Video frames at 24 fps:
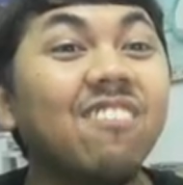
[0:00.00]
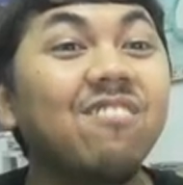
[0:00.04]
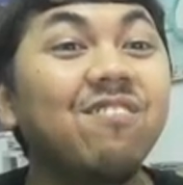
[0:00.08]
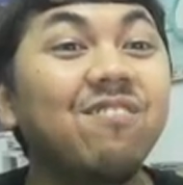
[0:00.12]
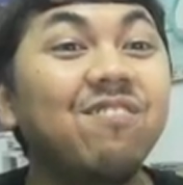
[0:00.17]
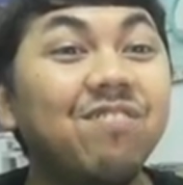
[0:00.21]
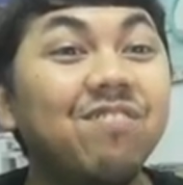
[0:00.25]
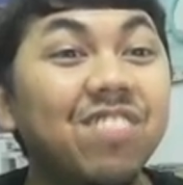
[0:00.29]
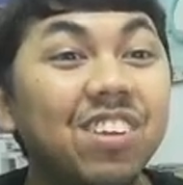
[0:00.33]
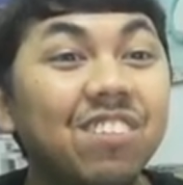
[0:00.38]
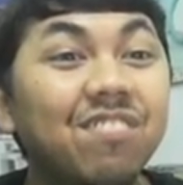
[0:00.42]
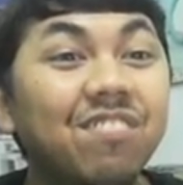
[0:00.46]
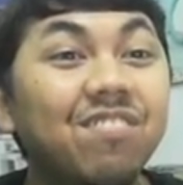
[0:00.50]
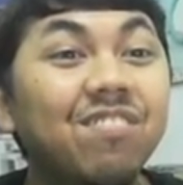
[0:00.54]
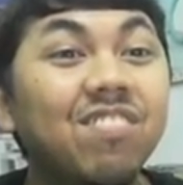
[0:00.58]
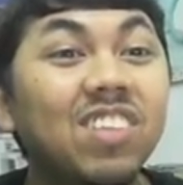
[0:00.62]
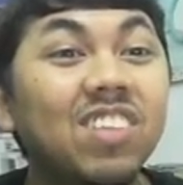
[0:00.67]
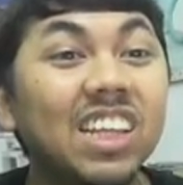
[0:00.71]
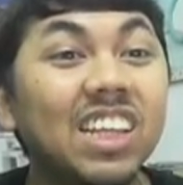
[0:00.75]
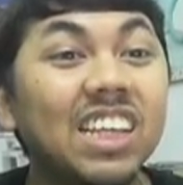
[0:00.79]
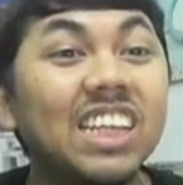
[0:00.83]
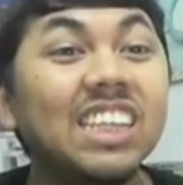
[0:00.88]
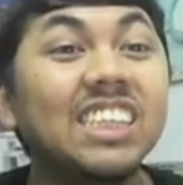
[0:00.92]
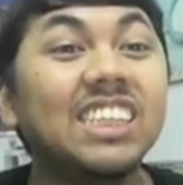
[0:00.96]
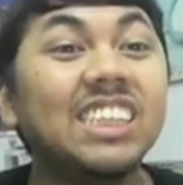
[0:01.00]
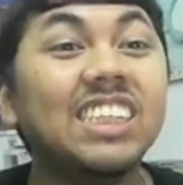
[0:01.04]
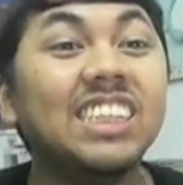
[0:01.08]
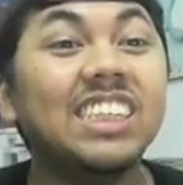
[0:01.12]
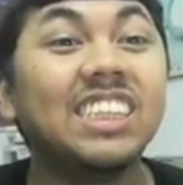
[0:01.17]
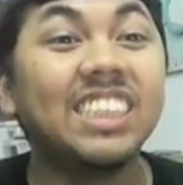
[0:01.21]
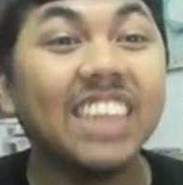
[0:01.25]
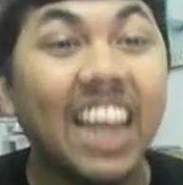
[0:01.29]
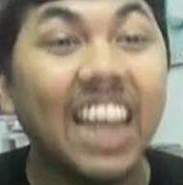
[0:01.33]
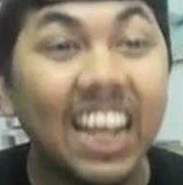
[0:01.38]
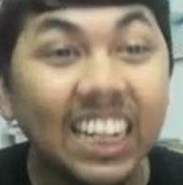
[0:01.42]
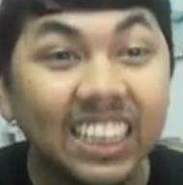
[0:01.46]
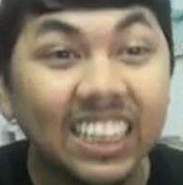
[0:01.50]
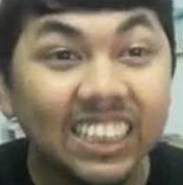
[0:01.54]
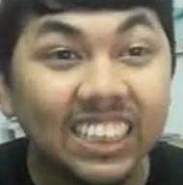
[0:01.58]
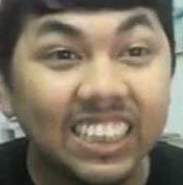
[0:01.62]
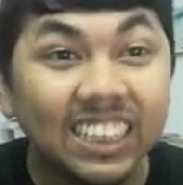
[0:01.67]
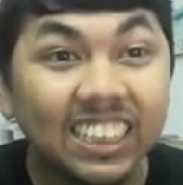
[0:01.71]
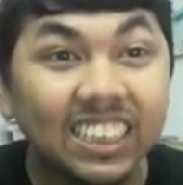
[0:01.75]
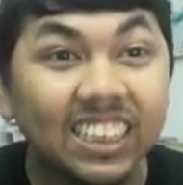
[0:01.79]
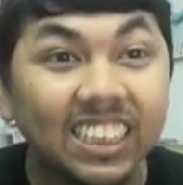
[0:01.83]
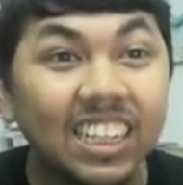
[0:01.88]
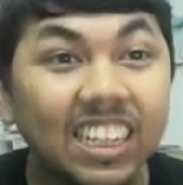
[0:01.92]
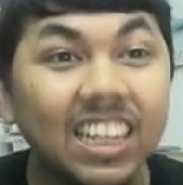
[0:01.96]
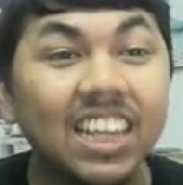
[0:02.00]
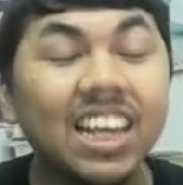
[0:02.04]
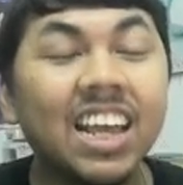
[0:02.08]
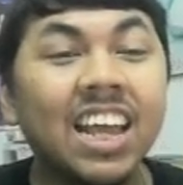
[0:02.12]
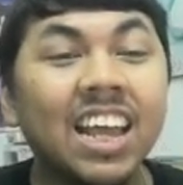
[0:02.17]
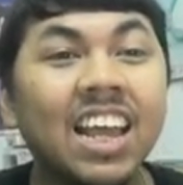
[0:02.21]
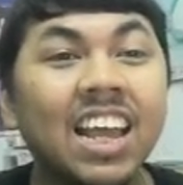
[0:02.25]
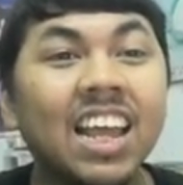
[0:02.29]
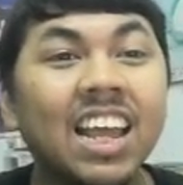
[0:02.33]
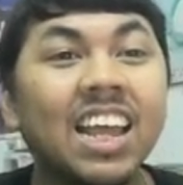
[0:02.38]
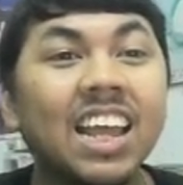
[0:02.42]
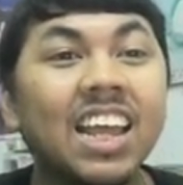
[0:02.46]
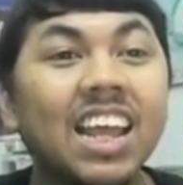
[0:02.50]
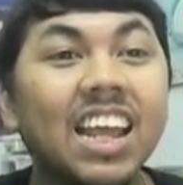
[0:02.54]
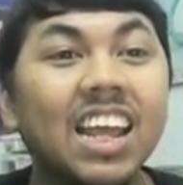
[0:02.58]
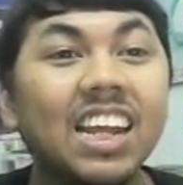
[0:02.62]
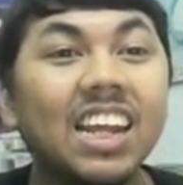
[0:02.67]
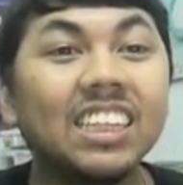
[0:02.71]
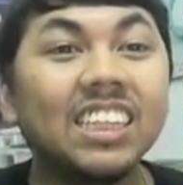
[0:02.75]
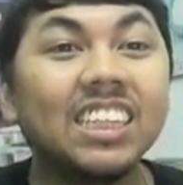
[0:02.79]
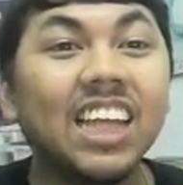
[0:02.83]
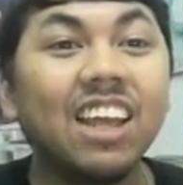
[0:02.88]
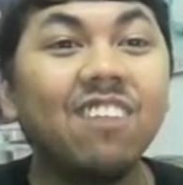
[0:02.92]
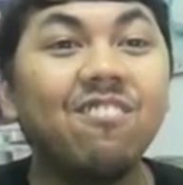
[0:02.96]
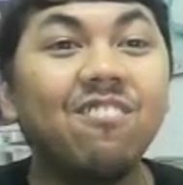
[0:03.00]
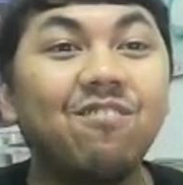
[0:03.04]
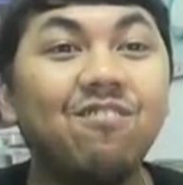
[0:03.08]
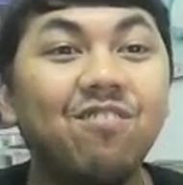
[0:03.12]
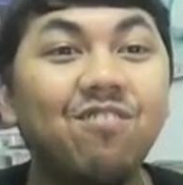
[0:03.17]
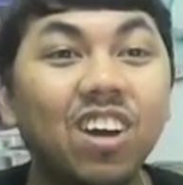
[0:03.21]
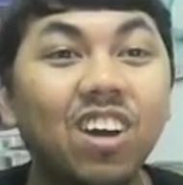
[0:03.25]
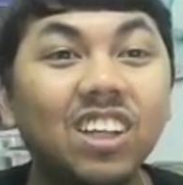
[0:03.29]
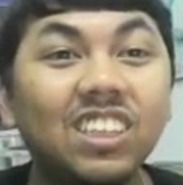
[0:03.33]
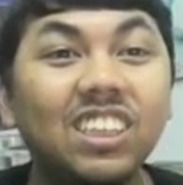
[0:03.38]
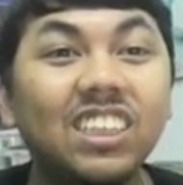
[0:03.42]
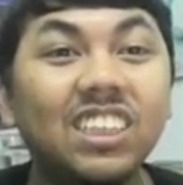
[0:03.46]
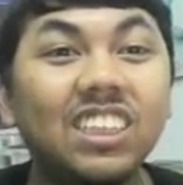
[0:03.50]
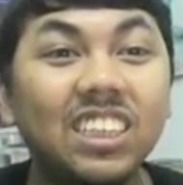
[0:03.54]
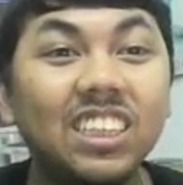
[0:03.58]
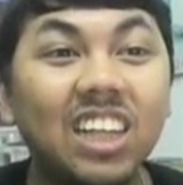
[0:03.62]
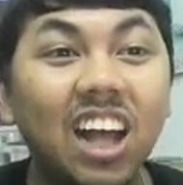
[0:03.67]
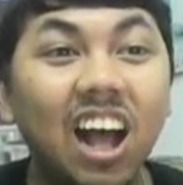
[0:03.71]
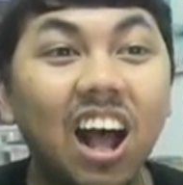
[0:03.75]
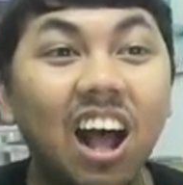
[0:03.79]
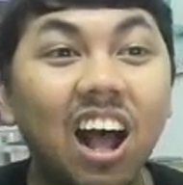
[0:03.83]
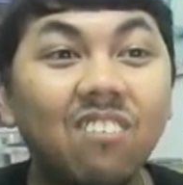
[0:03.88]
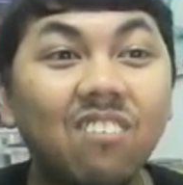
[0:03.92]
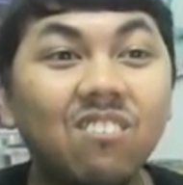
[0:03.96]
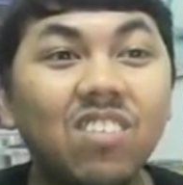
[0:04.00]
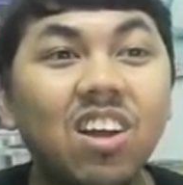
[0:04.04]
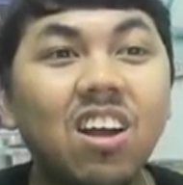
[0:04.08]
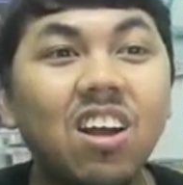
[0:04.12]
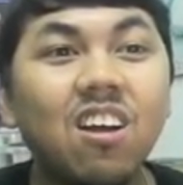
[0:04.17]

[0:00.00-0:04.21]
fifty sets. It is a first come,